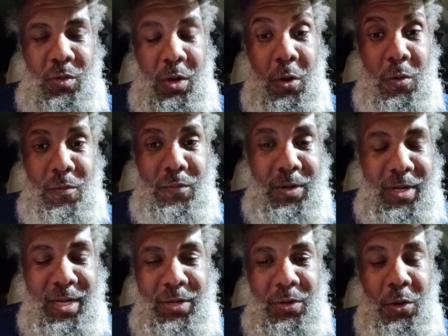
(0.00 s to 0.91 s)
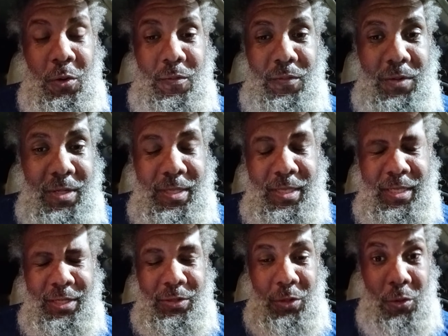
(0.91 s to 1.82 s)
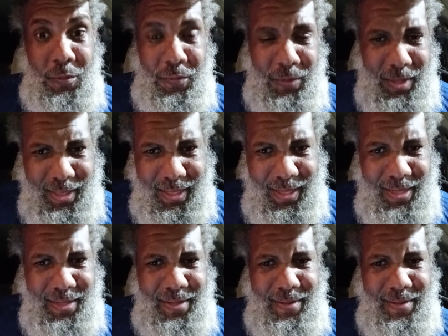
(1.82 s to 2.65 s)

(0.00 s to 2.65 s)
over and over and over again.